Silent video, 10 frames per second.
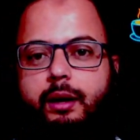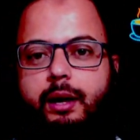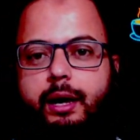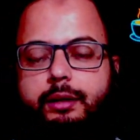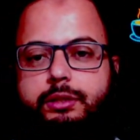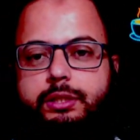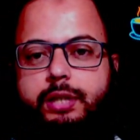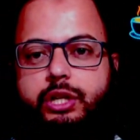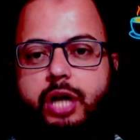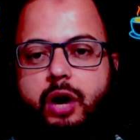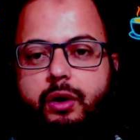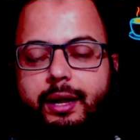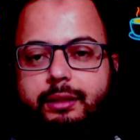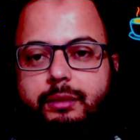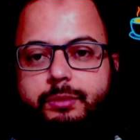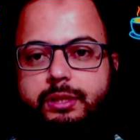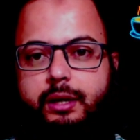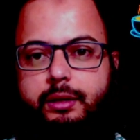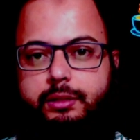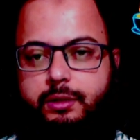and start shouting at them,
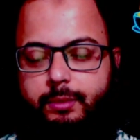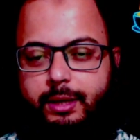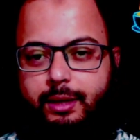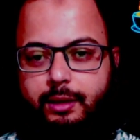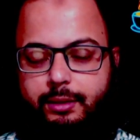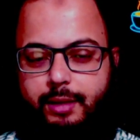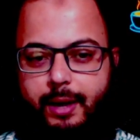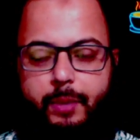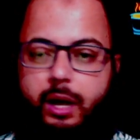start screaming at them.